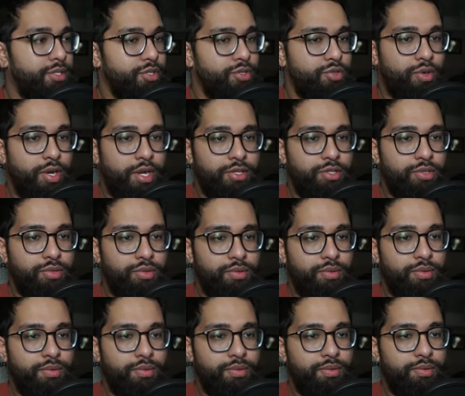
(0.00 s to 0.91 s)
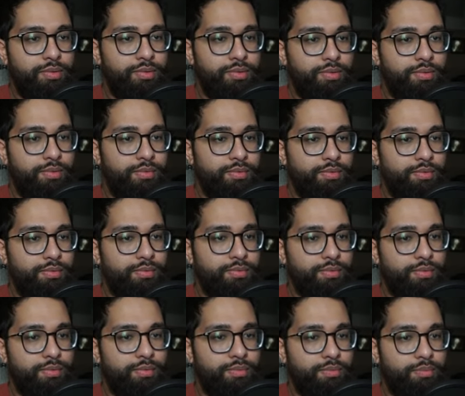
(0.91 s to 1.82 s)
just draw two.
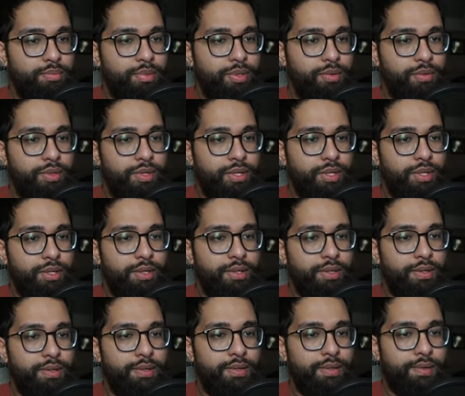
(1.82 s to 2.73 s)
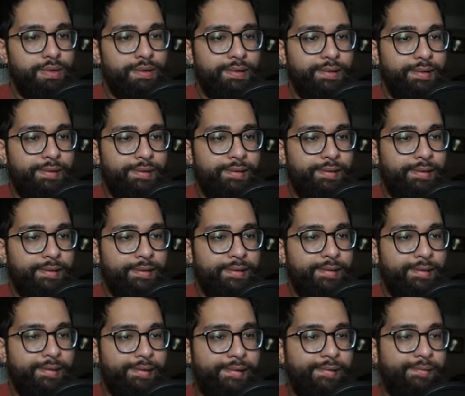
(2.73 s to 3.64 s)
Beauty.
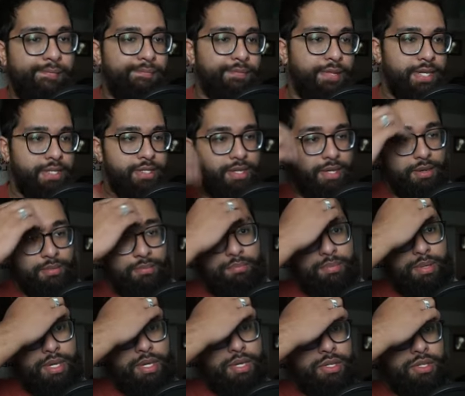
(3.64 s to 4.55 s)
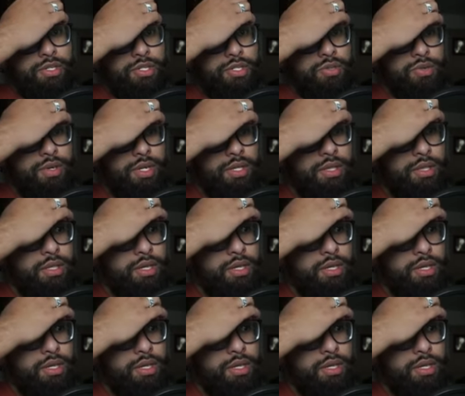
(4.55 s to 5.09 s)
Um, that's like a pitch right